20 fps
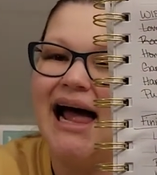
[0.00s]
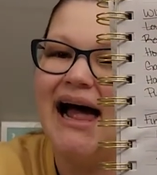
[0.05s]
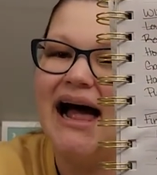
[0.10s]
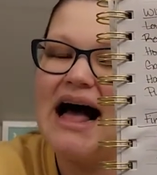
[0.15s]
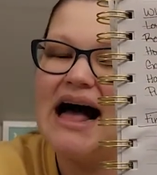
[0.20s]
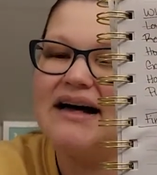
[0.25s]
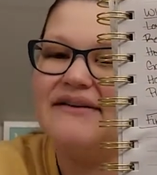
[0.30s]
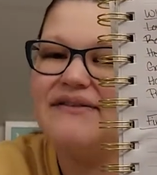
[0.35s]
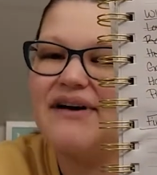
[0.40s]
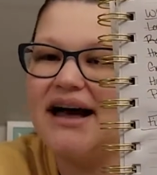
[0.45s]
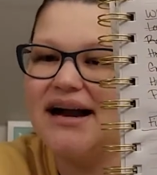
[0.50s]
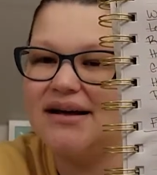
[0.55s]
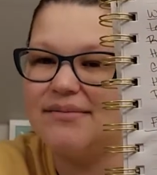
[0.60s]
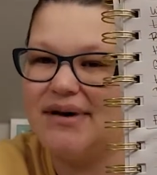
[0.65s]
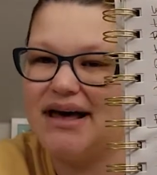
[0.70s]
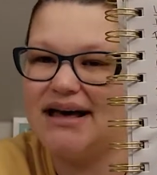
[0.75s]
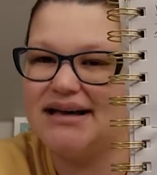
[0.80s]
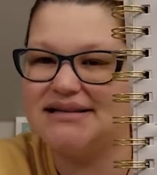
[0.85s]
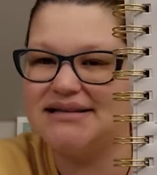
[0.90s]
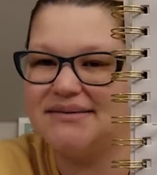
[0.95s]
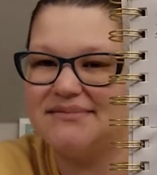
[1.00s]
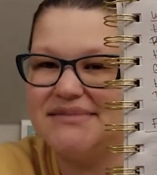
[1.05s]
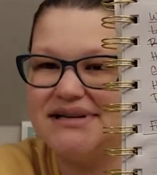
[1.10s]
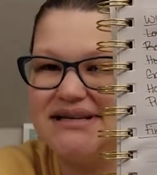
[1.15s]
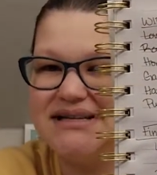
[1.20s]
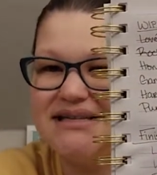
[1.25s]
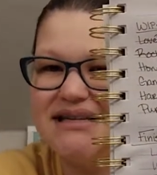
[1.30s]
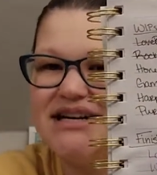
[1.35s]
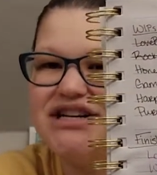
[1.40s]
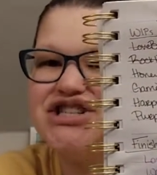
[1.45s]
I've got to make some
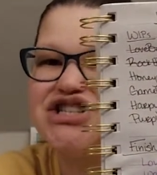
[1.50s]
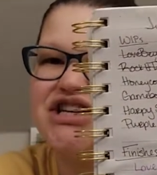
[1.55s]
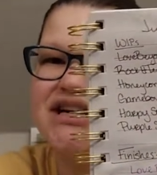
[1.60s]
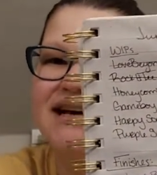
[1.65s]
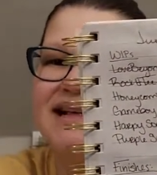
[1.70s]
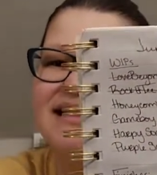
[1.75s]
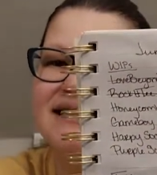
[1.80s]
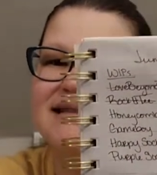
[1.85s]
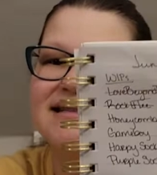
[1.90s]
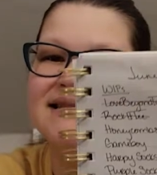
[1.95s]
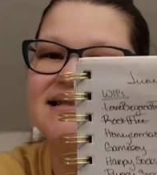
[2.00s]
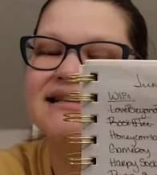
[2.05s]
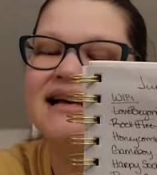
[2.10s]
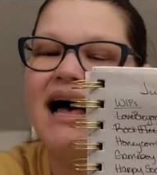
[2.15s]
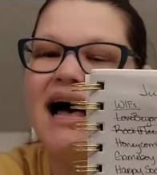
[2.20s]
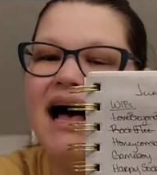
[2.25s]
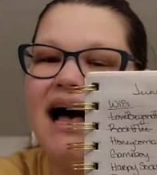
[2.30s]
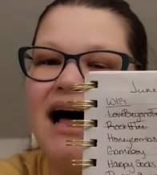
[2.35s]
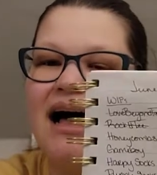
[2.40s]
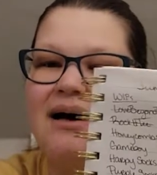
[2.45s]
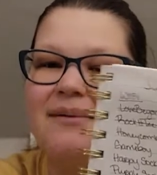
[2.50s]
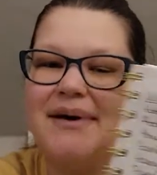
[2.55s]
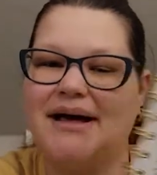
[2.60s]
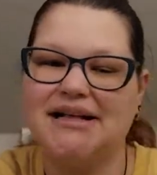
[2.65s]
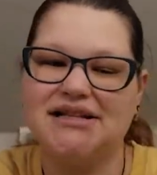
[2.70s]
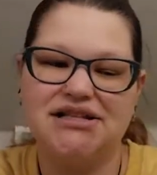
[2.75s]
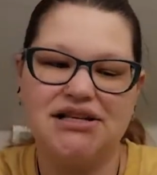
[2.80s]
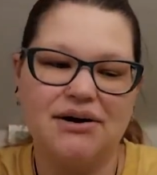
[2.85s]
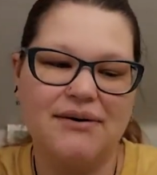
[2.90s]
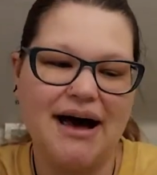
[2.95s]
decisions.
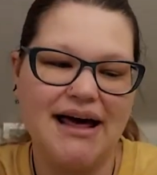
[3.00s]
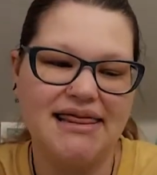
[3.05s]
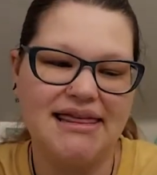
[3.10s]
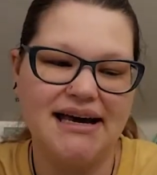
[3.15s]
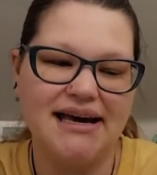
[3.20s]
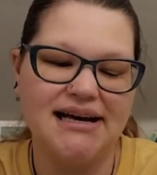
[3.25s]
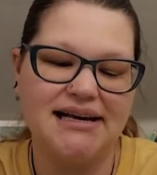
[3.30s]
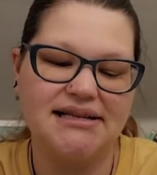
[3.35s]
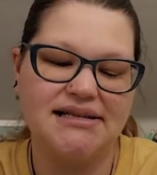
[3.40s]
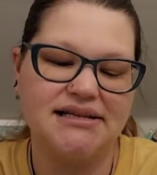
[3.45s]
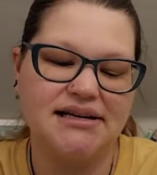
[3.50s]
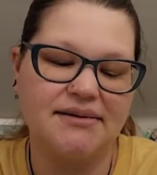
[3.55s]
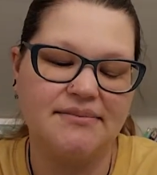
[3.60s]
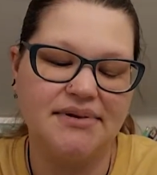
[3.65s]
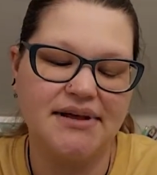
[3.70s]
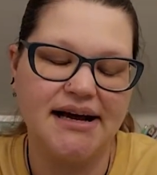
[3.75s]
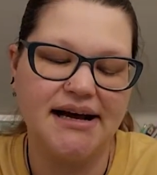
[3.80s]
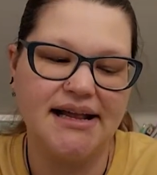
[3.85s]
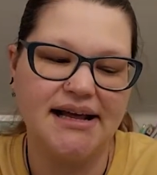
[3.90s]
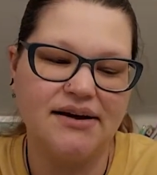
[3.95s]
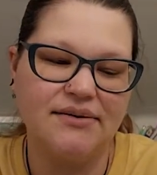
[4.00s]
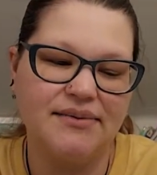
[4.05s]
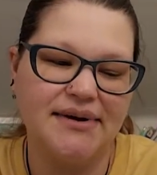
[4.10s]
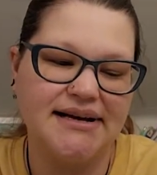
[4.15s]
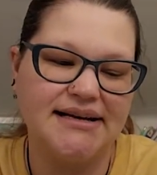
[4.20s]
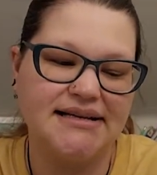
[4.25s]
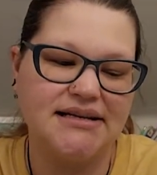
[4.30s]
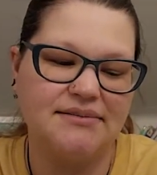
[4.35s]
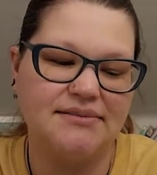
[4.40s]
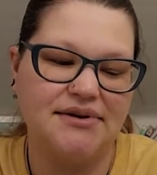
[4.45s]
And so I think it's completely
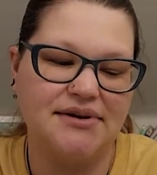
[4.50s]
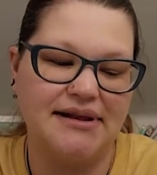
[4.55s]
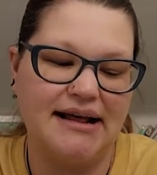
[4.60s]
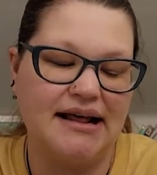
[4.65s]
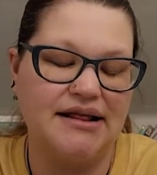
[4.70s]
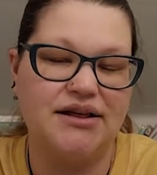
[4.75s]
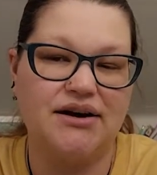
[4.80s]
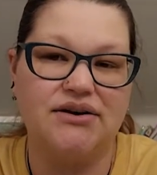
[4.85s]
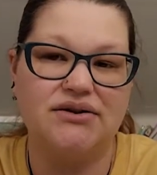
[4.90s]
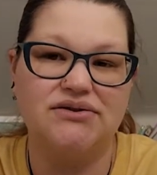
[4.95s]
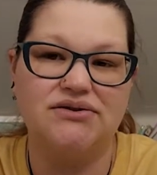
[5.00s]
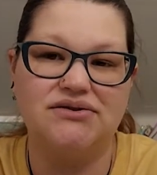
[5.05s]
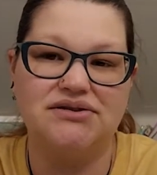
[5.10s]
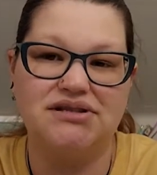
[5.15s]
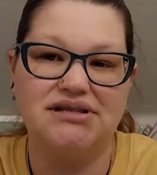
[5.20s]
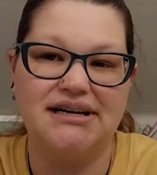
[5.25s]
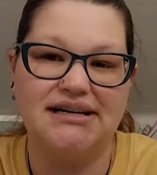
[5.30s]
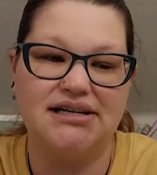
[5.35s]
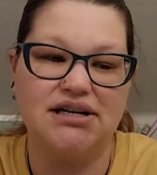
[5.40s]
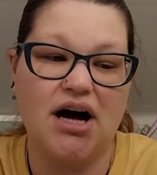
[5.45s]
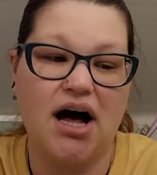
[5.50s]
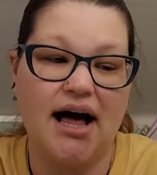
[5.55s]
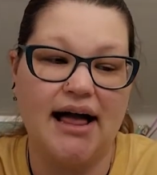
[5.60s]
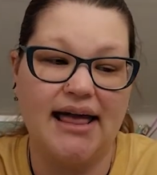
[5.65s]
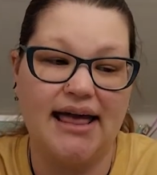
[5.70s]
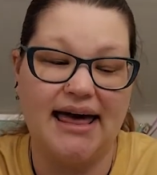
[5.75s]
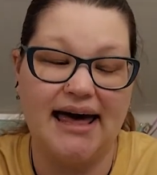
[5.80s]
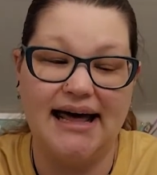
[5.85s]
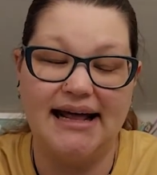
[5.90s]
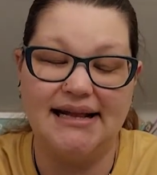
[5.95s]
reasonable that those did
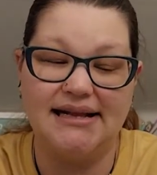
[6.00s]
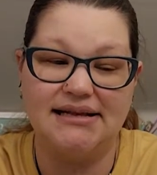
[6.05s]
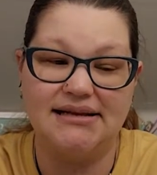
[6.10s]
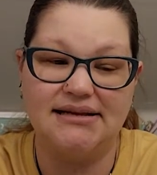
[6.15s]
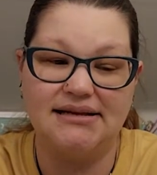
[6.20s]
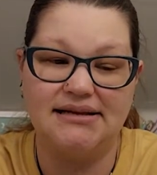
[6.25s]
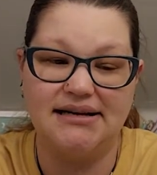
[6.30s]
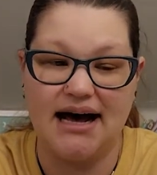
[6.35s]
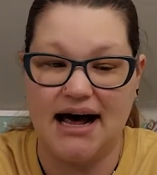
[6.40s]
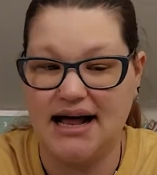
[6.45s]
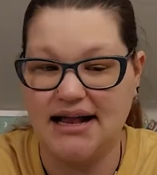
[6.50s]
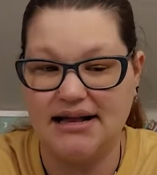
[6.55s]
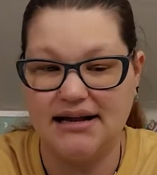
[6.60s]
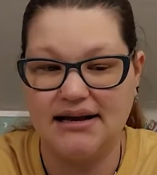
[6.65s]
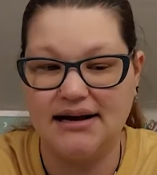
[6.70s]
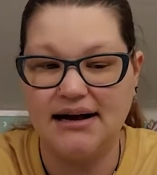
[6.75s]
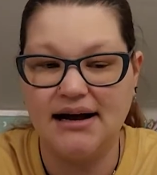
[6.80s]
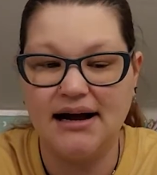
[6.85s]
not get done.